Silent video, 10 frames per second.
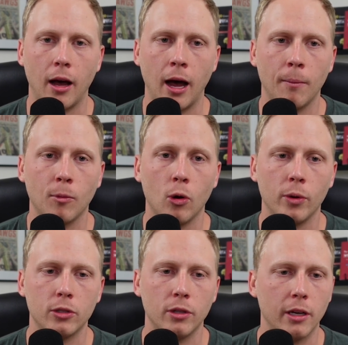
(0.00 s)
I'm
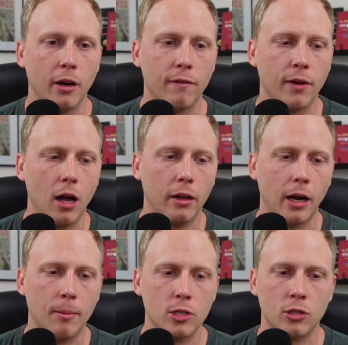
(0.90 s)
going to the NFL and
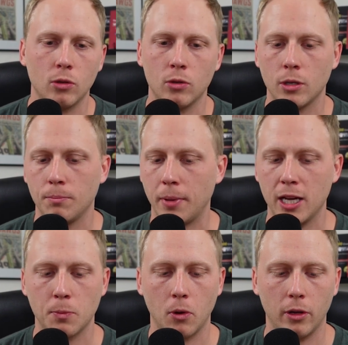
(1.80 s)
I'm just using
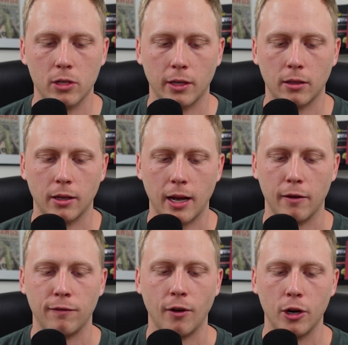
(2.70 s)
baseball as like to kind
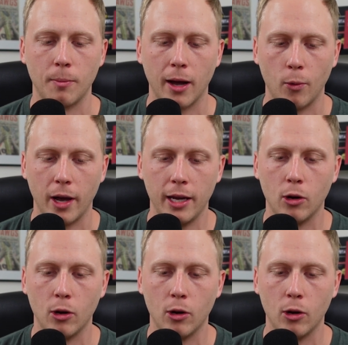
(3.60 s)
of fund my way?